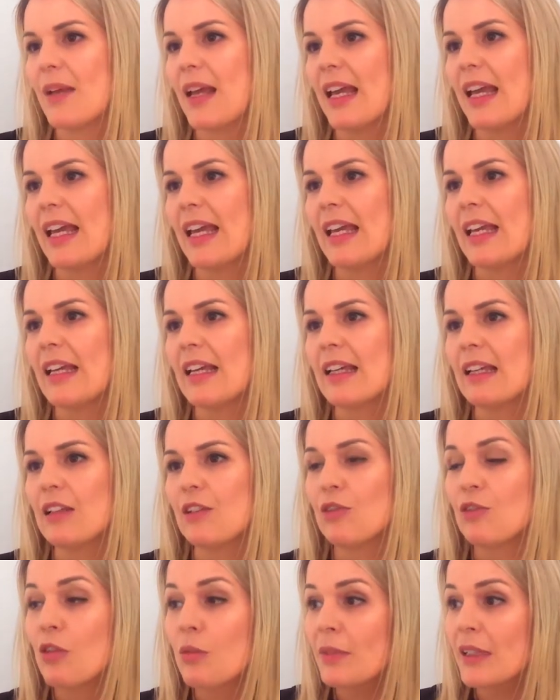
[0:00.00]
He
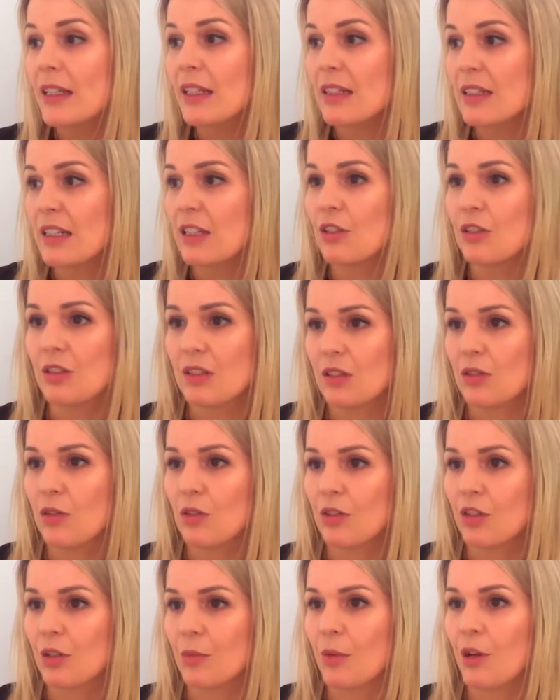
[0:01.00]
normally continues in
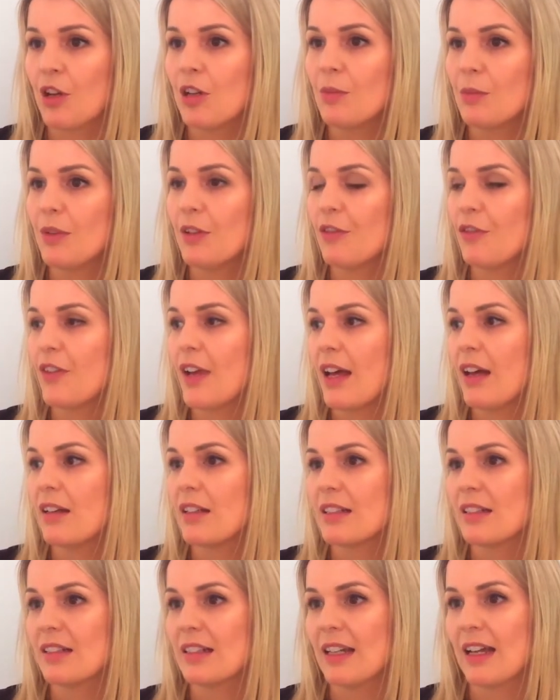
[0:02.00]
auto mode, but
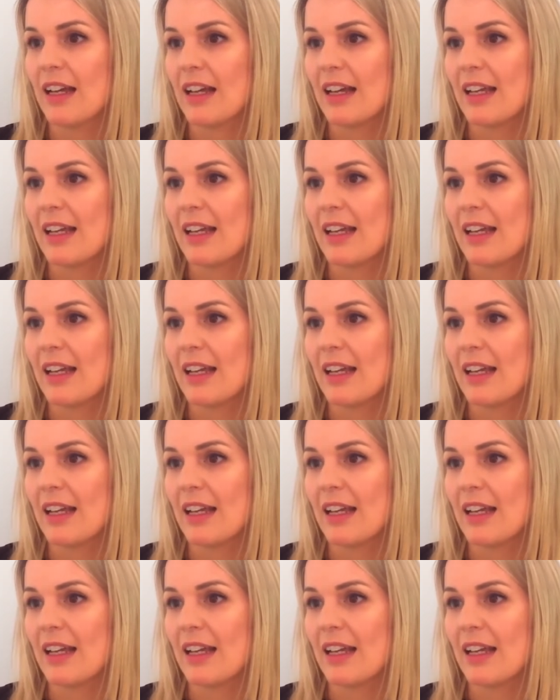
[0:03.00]
found